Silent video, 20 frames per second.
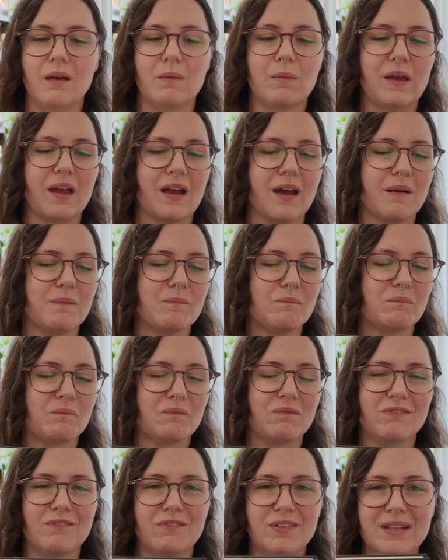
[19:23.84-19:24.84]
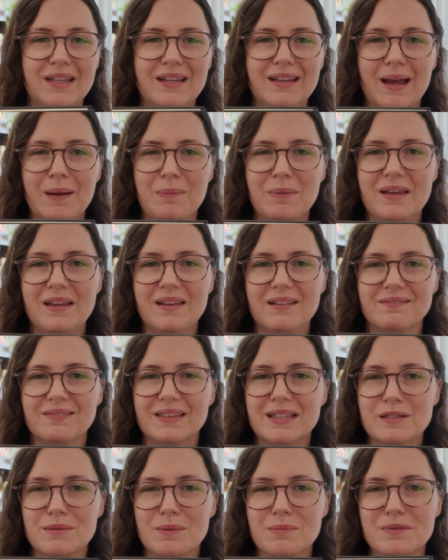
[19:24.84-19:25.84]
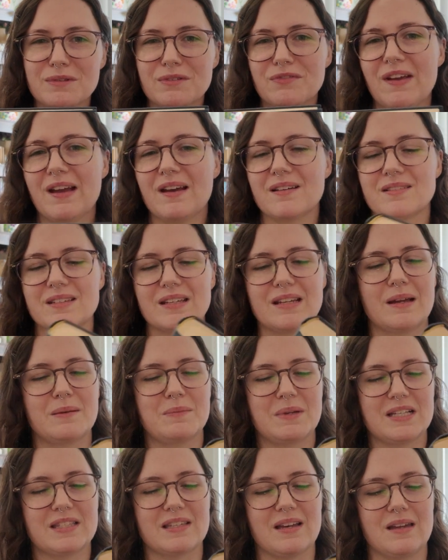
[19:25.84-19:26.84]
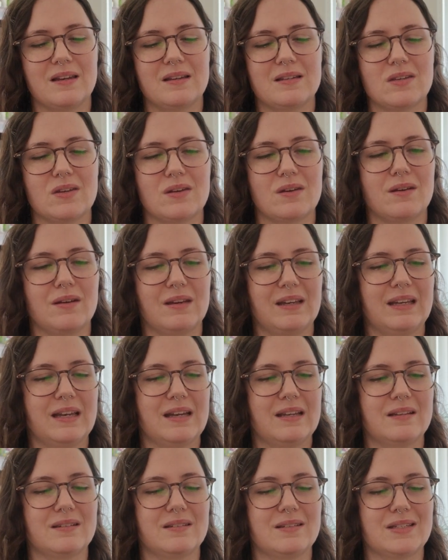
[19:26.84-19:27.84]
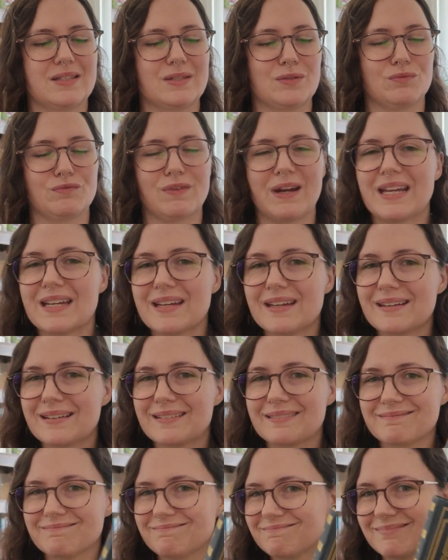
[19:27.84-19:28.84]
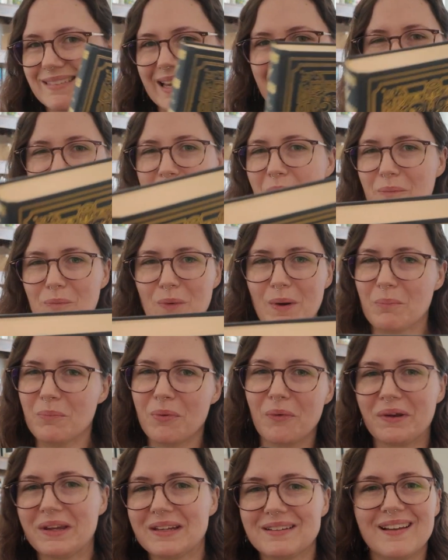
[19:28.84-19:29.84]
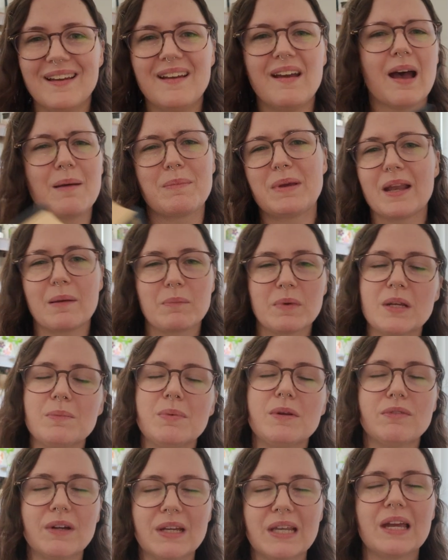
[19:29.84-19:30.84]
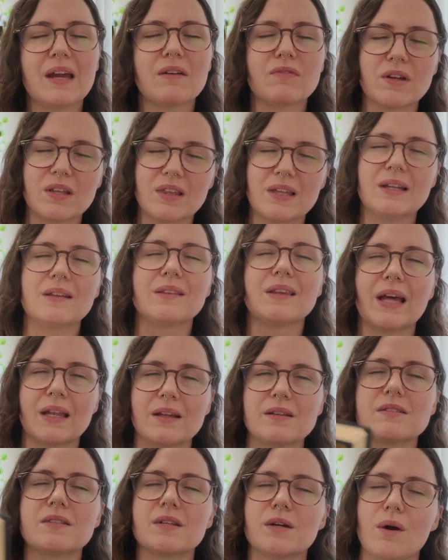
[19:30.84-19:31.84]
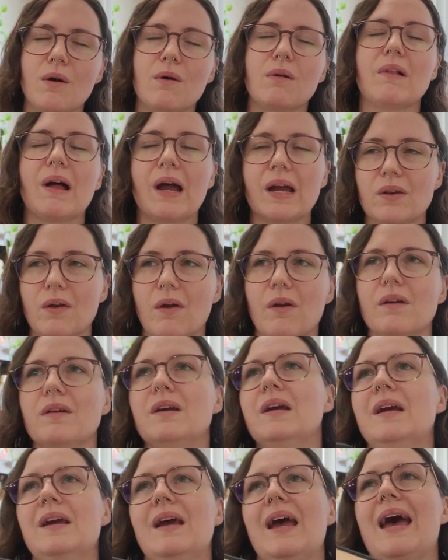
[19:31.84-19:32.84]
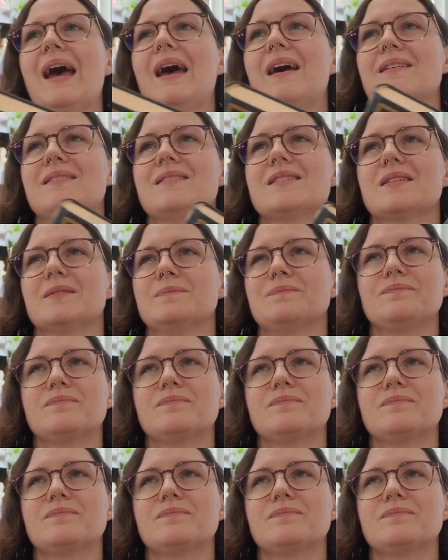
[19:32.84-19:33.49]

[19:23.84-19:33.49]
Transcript: But yeah, I'm really happy this one was found, and I'm excited to get to read it at one point. I mean, I'm going to be reading everything. That is the goal, I know. And